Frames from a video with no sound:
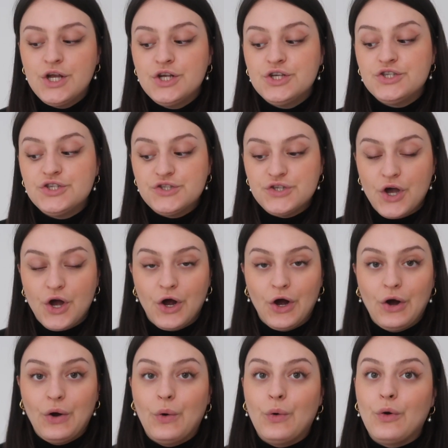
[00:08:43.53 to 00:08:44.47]

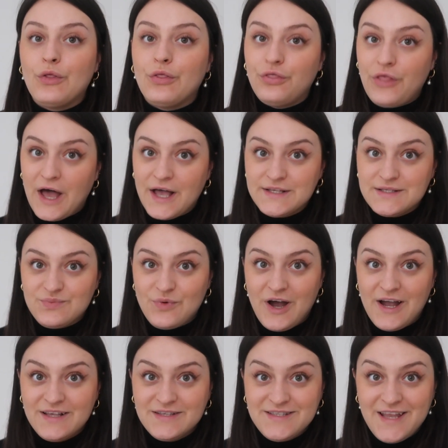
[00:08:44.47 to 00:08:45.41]
So that's
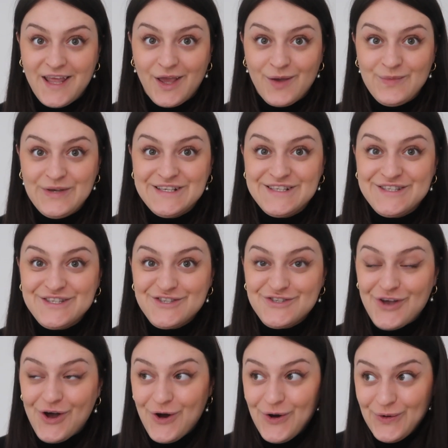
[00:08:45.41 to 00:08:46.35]
why it's taken me
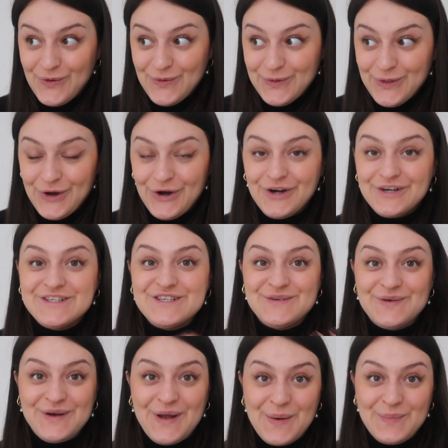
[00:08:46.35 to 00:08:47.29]
so long to
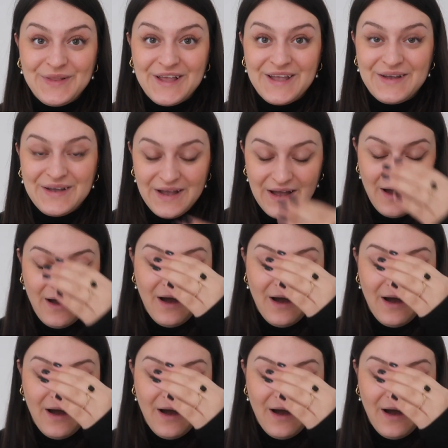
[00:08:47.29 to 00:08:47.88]
do an update